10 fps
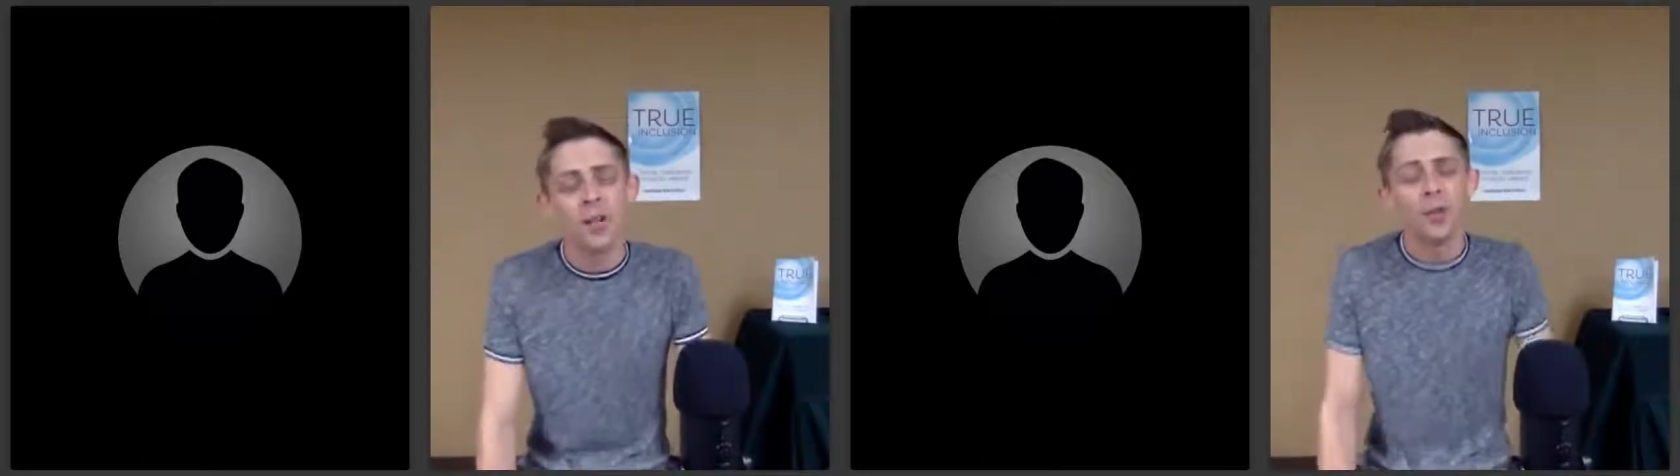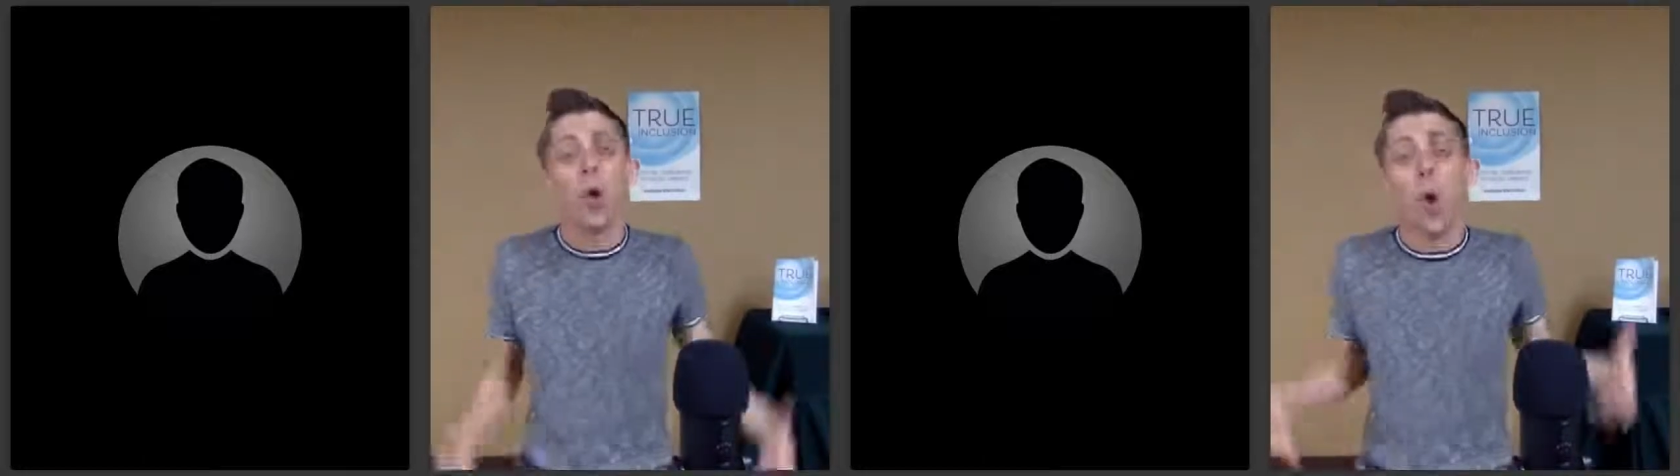
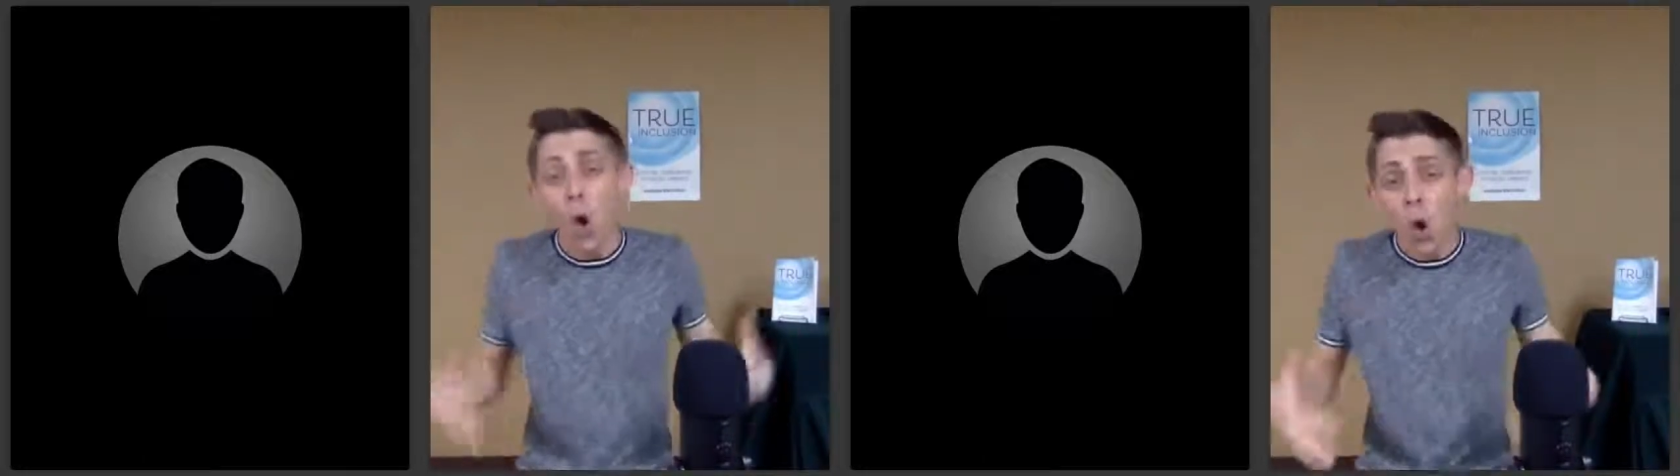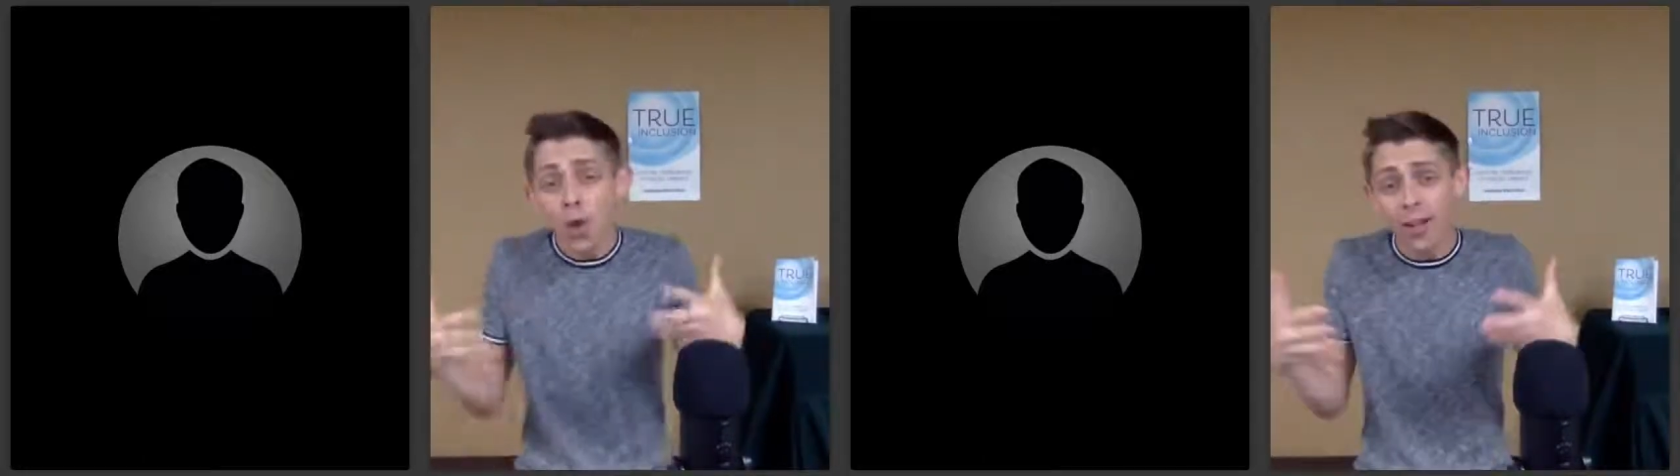No,
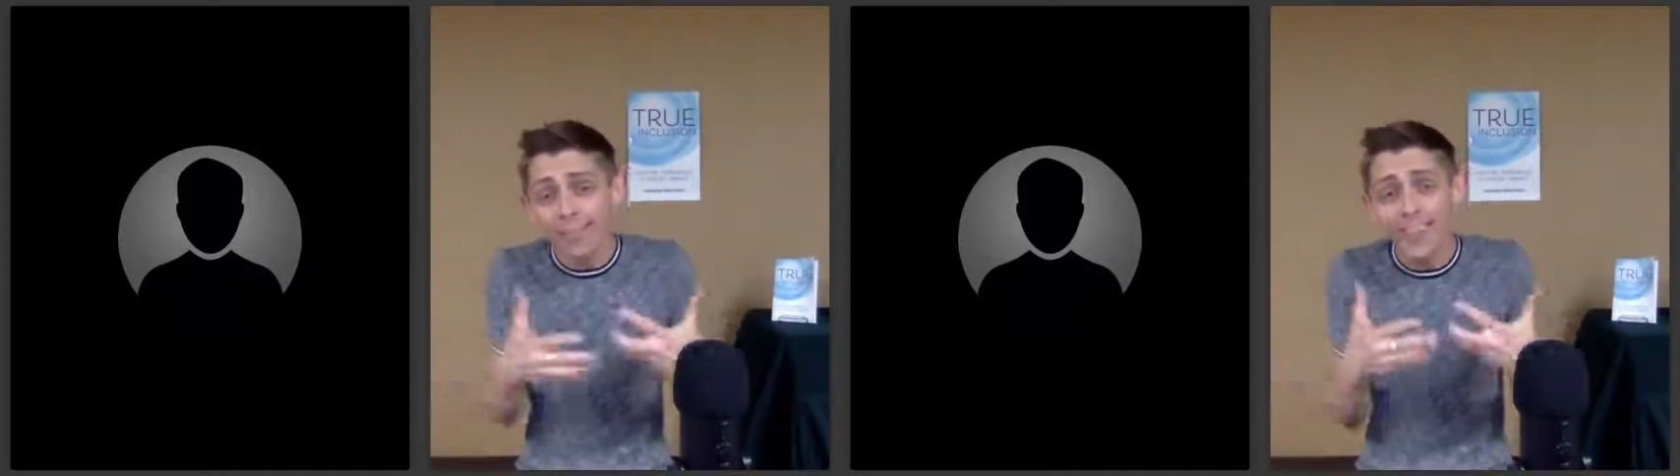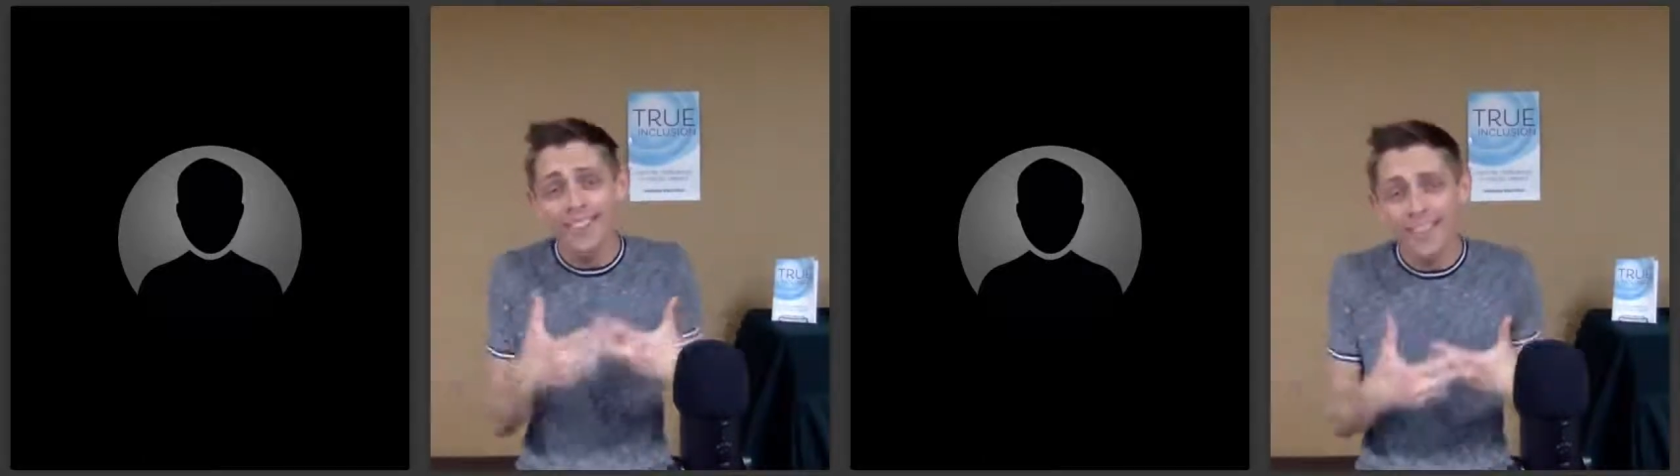all of
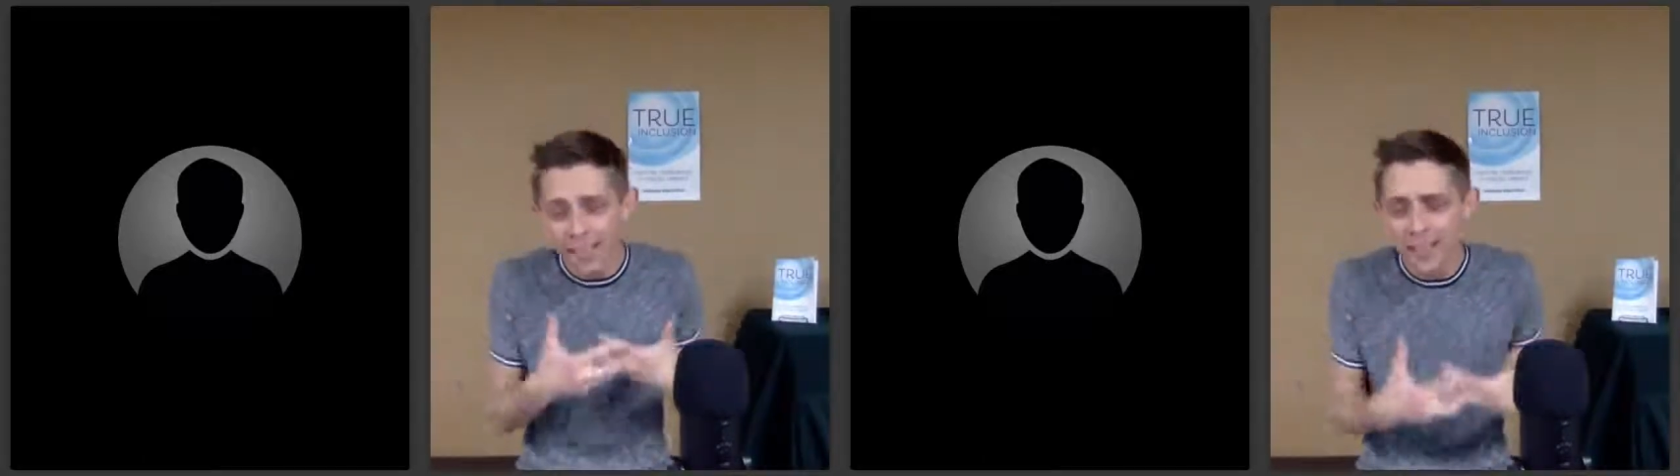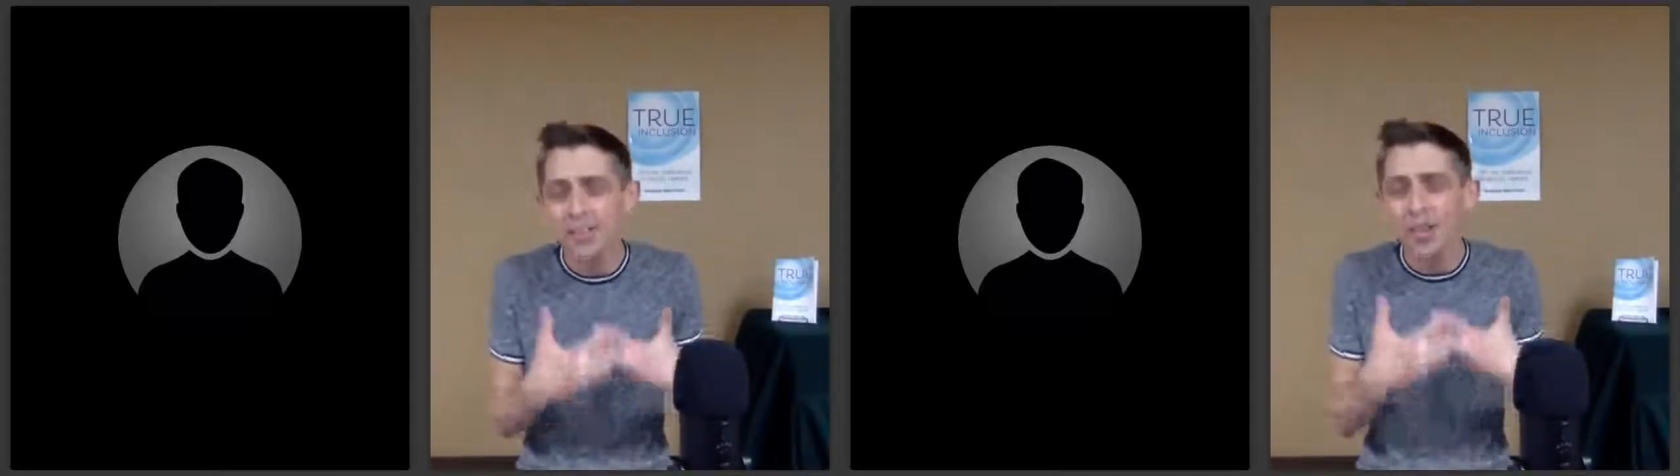these things